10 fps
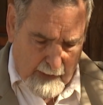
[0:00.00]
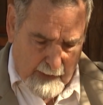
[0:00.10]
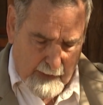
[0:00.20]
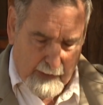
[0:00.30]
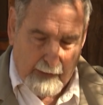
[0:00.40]

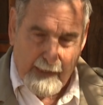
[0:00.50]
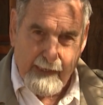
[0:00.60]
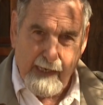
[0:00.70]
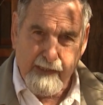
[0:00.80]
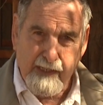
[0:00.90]
in the
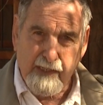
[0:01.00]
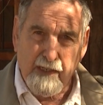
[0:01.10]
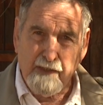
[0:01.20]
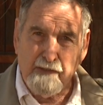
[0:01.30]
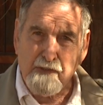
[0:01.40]
late eighteen
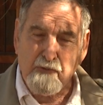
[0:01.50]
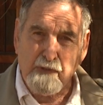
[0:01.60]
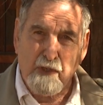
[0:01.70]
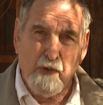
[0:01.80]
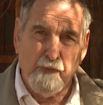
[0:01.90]
hundreds,
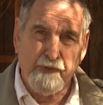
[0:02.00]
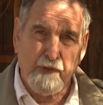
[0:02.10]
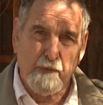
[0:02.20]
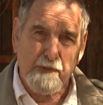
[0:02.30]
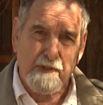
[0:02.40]
when
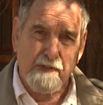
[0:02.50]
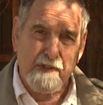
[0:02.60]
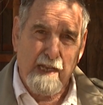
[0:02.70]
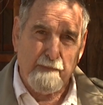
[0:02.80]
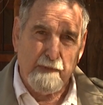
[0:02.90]
Goldfield was
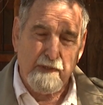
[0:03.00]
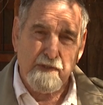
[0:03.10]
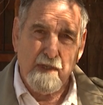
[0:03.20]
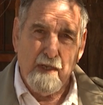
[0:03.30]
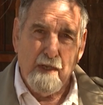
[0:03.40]

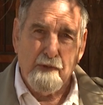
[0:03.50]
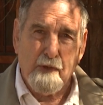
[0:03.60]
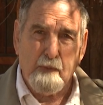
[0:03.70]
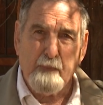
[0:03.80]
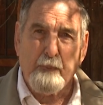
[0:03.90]
established,
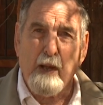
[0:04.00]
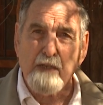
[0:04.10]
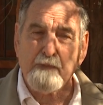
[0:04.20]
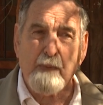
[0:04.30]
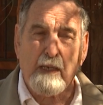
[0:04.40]
there were
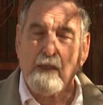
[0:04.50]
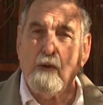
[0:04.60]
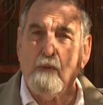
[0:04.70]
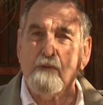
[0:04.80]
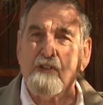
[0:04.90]
prospect
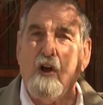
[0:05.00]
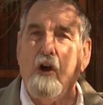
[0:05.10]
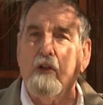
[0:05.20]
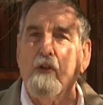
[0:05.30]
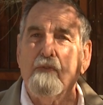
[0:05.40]
holes
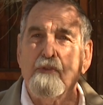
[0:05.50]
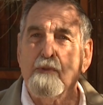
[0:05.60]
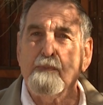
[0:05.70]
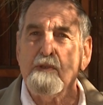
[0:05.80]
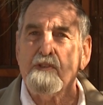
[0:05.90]
all over
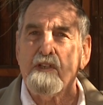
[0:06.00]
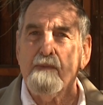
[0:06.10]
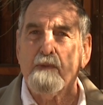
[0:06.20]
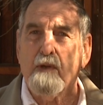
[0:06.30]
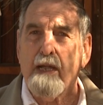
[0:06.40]
the
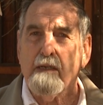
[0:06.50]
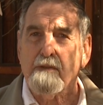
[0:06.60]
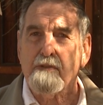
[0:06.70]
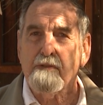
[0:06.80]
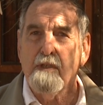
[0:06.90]
museum
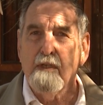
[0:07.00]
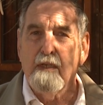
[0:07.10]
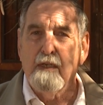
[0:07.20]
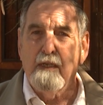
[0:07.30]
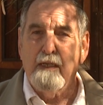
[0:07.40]
grounds.
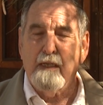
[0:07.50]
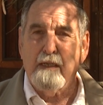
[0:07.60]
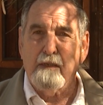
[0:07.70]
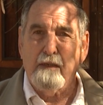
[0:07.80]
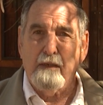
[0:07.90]

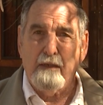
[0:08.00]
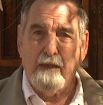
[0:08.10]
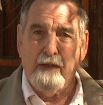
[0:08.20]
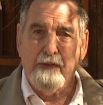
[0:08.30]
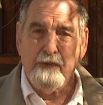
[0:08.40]
And
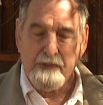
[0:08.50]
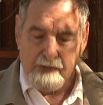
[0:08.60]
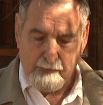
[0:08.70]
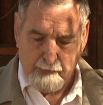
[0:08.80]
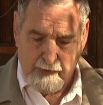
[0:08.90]
uh, under
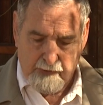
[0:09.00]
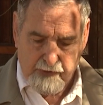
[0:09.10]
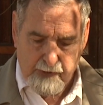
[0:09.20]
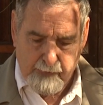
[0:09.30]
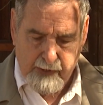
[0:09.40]
some of, the,
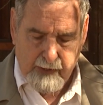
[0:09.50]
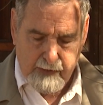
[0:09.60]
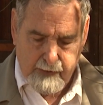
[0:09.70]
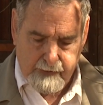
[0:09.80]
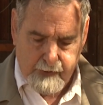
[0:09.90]
some of the
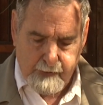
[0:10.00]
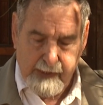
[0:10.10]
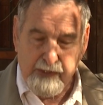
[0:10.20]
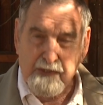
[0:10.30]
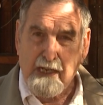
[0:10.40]

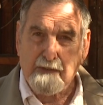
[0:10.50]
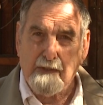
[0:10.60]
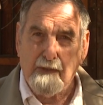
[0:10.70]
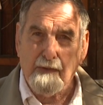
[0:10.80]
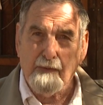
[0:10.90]
trees out
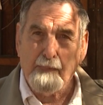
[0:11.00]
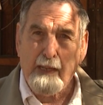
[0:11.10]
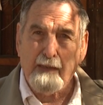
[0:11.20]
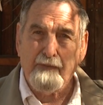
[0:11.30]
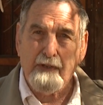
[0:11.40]
there, the
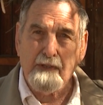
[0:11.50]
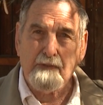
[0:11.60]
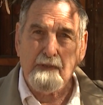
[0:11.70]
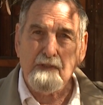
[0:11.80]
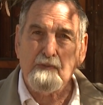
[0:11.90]
Palo Verde
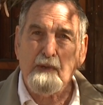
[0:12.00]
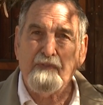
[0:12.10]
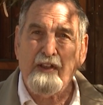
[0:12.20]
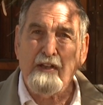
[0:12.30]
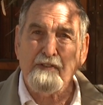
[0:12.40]
trees, we
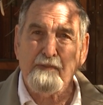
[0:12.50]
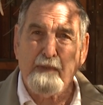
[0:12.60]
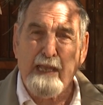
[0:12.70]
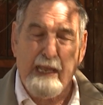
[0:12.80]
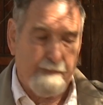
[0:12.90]
found
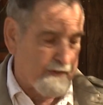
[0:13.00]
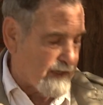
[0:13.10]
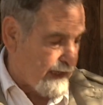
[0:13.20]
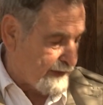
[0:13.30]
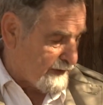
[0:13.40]
some
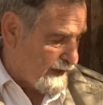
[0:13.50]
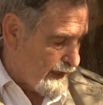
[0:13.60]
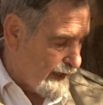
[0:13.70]
campsites.